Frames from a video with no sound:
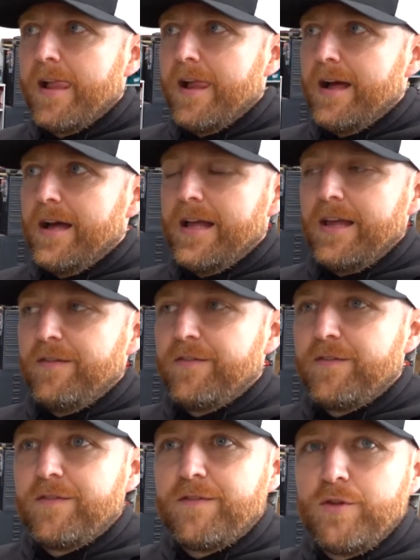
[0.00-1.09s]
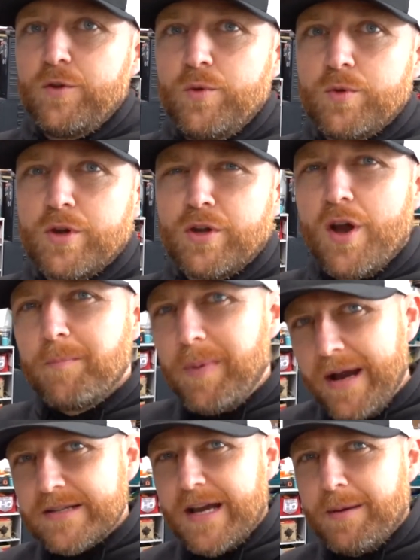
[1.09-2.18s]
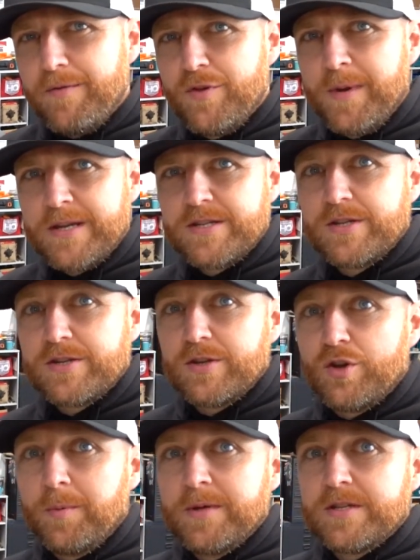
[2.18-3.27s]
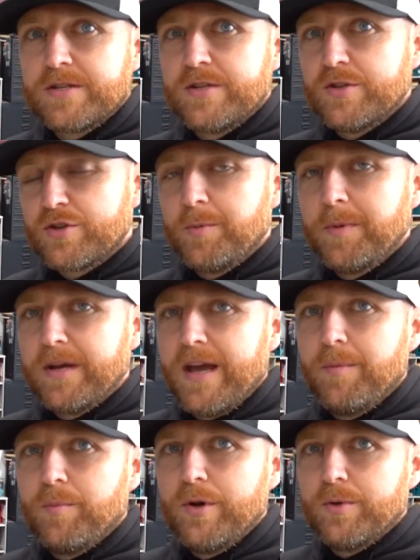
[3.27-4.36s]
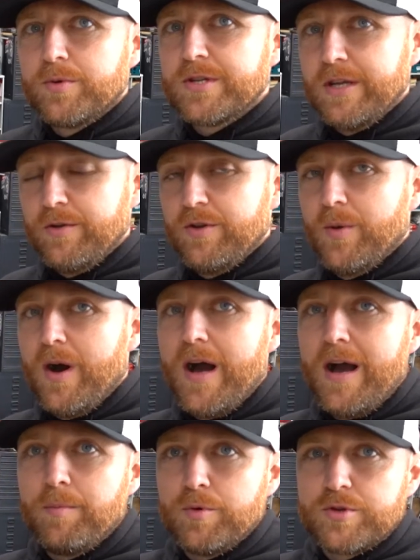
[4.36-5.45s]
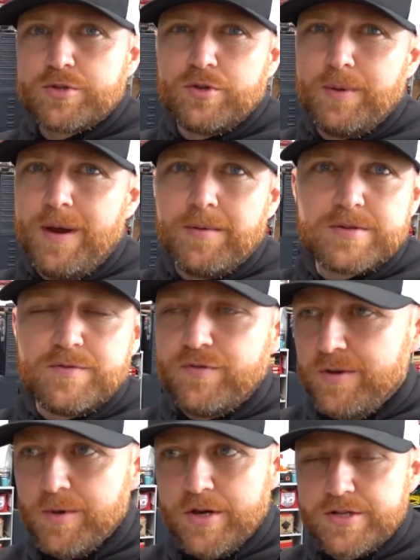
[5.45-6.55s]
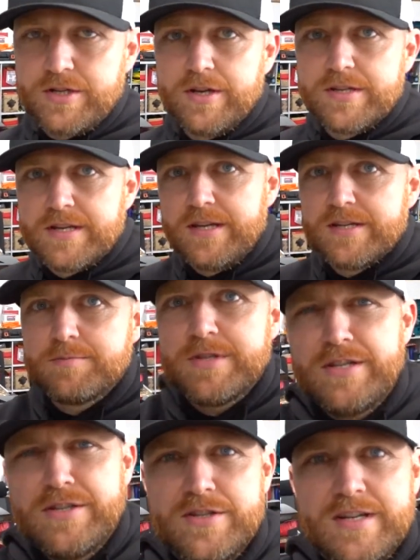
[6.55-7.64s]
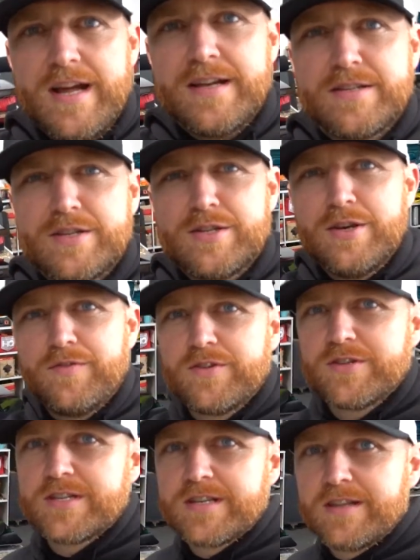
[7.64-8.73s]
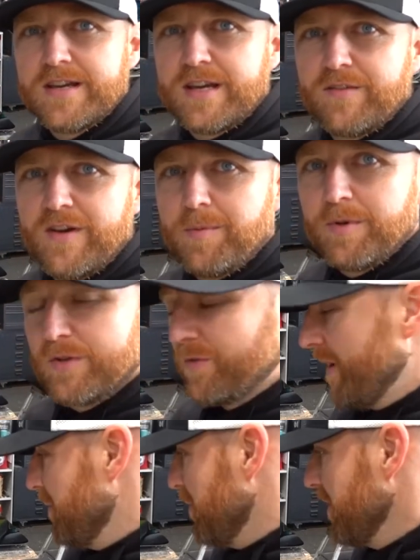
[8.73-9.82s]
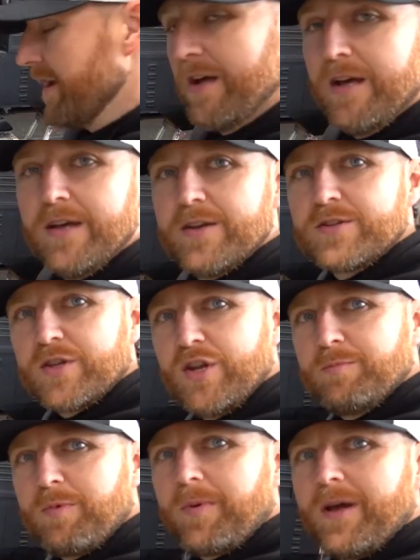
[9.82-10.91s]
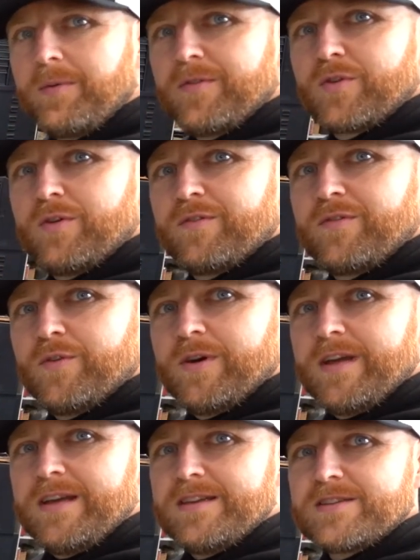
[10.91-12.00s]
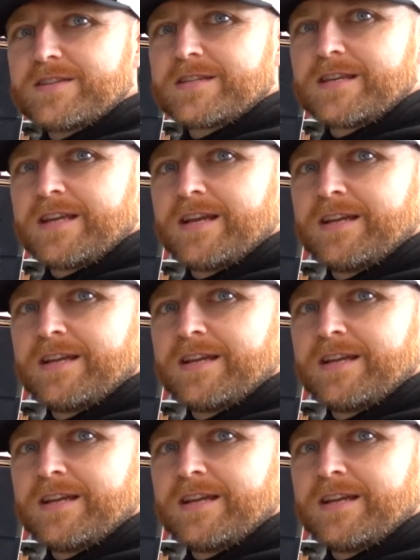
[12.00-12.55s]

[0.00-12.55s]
uh, if you can go back to however you messaged us and comment us and just comment again, we'll see who you are and we'll sort you out with some free merchandise, send you some t-shirts and hats and stuff, just to say thank you for helping us find one. So the number plate we've gone for is